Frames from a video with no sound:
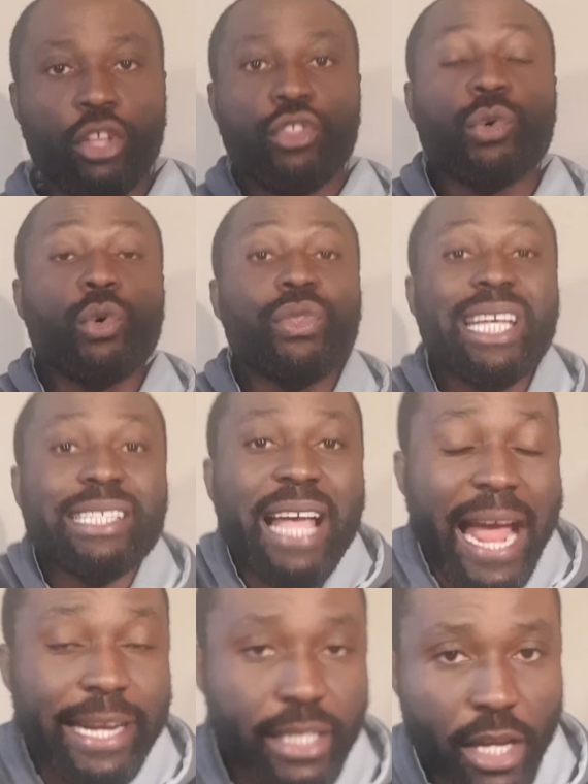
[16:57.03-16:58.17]
through this
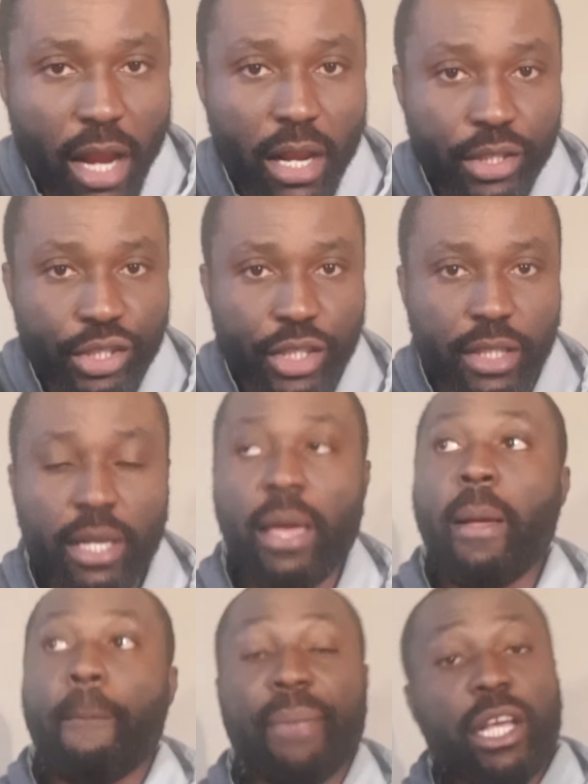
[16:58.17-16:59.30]
ideology
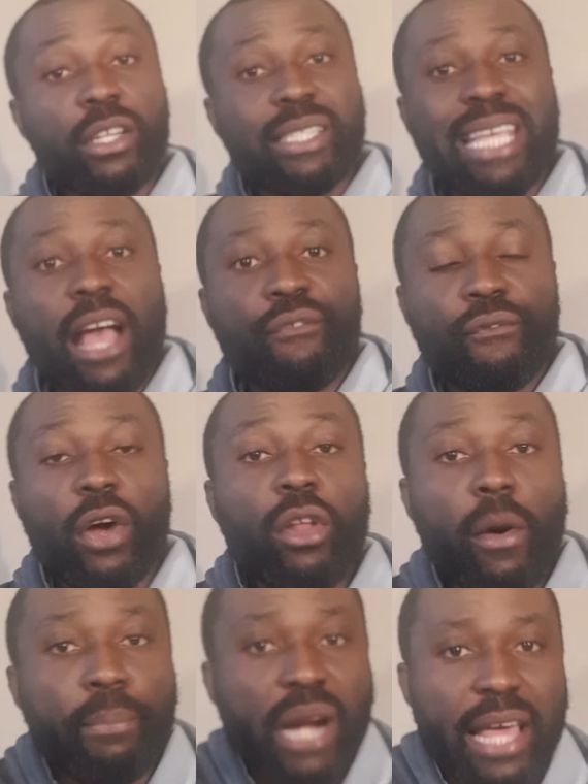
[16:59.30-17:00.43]
because their
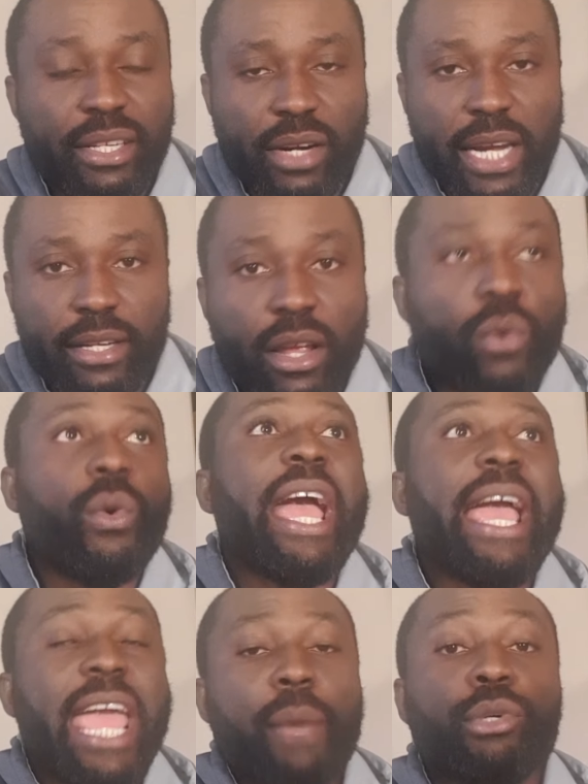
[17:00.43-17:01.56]
fellow brethren were
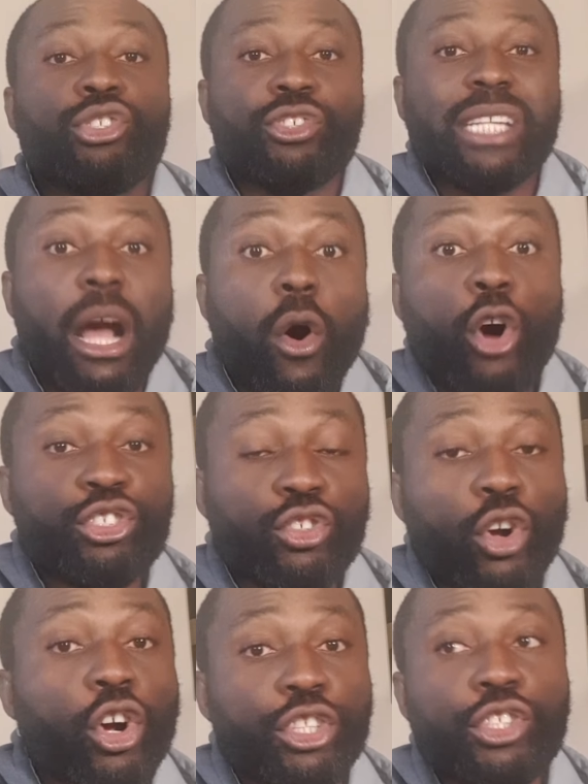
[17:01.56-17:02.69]
able to now also
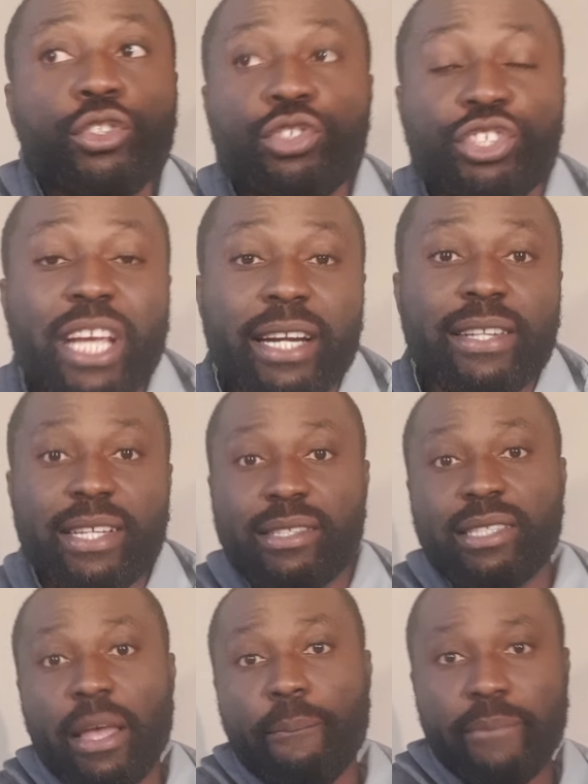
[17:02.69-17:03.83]
continue sharing this same